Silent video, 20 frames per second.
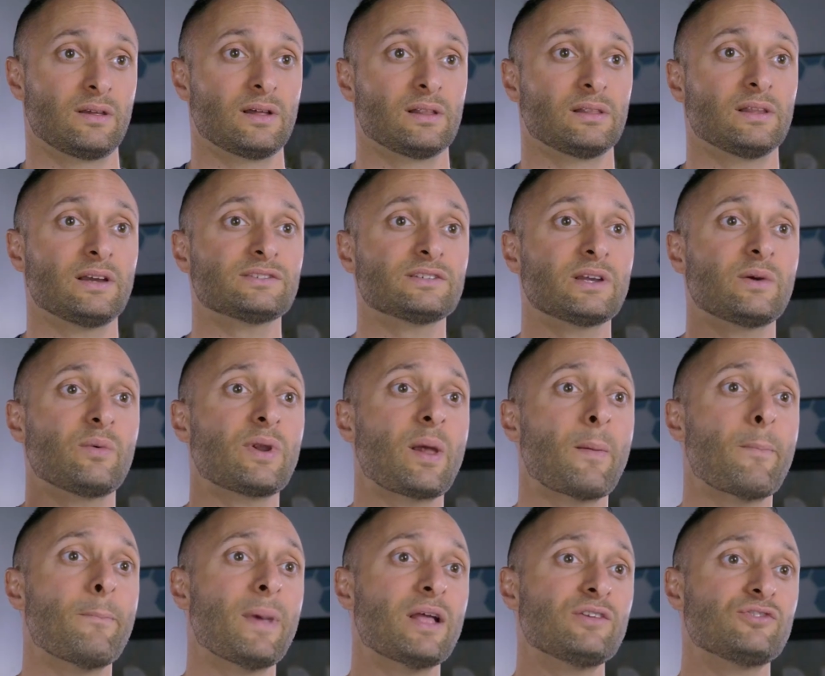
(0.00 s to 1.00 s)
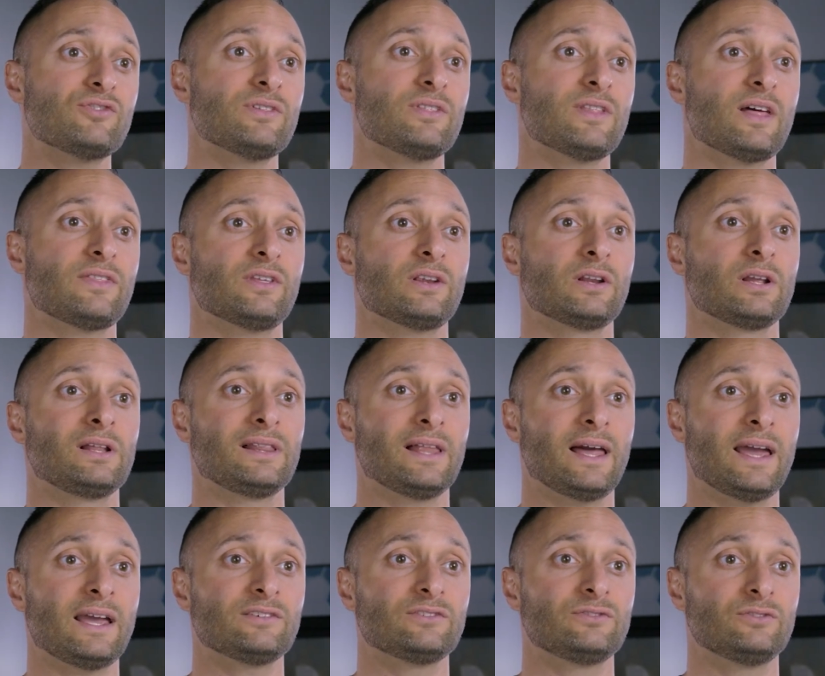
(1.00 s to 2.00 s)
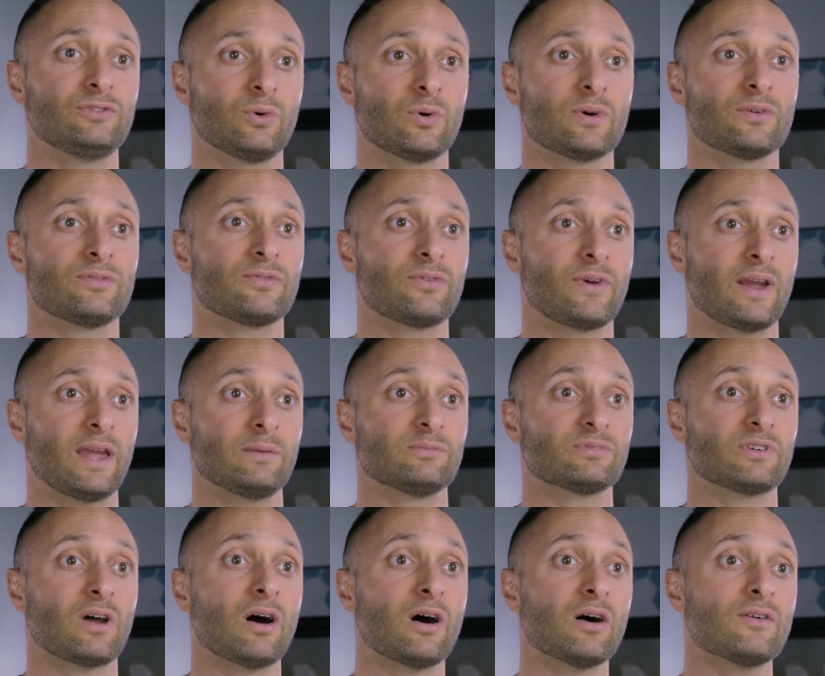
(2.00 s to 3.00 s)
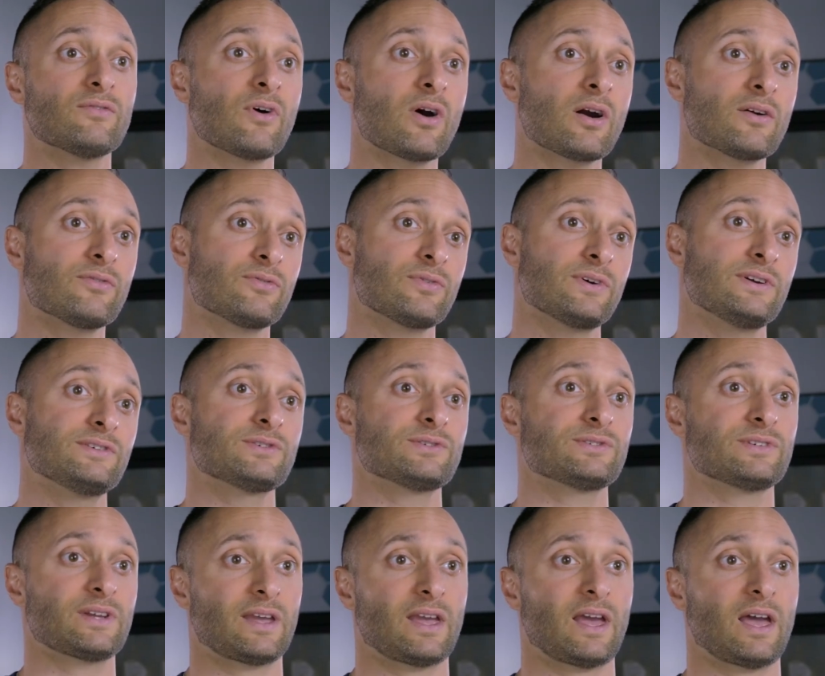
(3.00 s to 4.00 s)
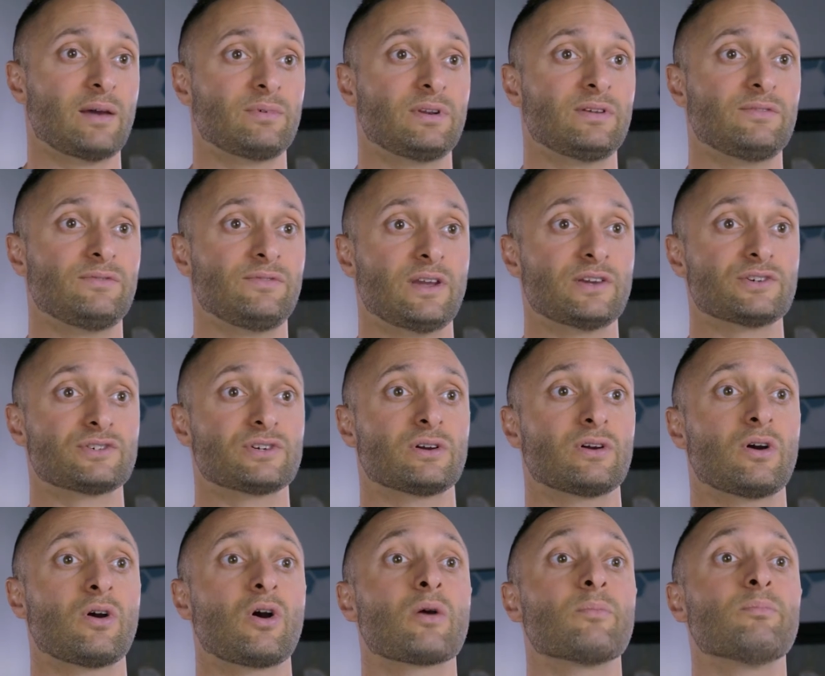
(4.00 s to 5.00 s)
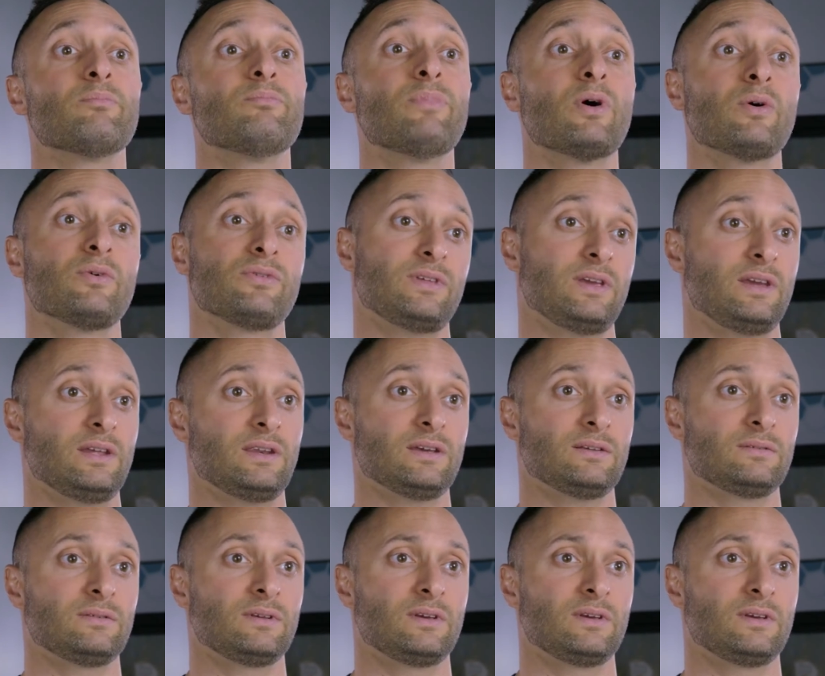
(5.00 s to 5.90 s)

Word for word: Lastly, I want to mention that the glass door frames of our freezers and cabinet fascia are both heated.